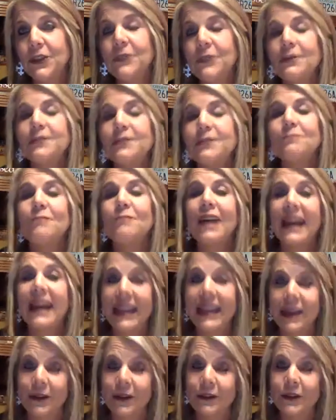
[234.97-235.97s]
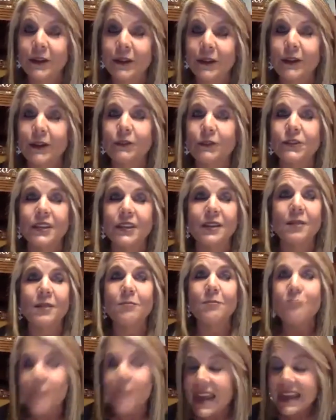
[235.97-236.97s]
who is my health coach and an
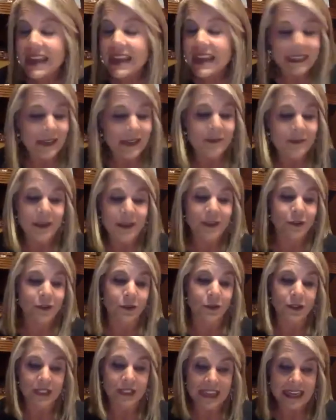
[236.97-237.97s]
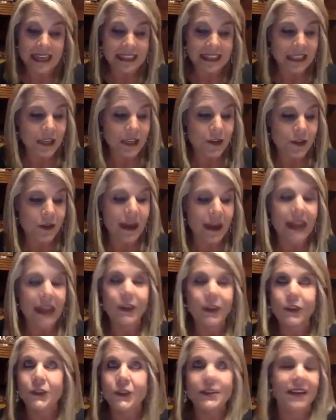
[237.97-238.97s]
amazing mentor, Stacy, who I
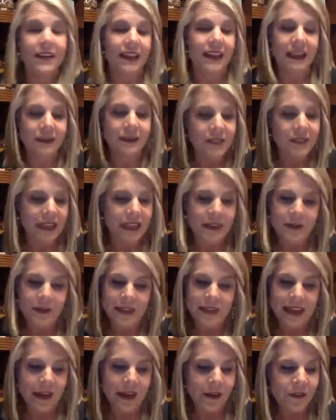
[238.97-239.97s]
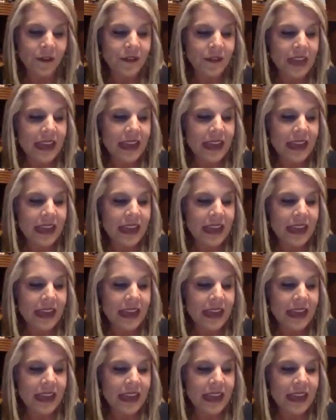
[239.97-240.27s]
could not have done it without,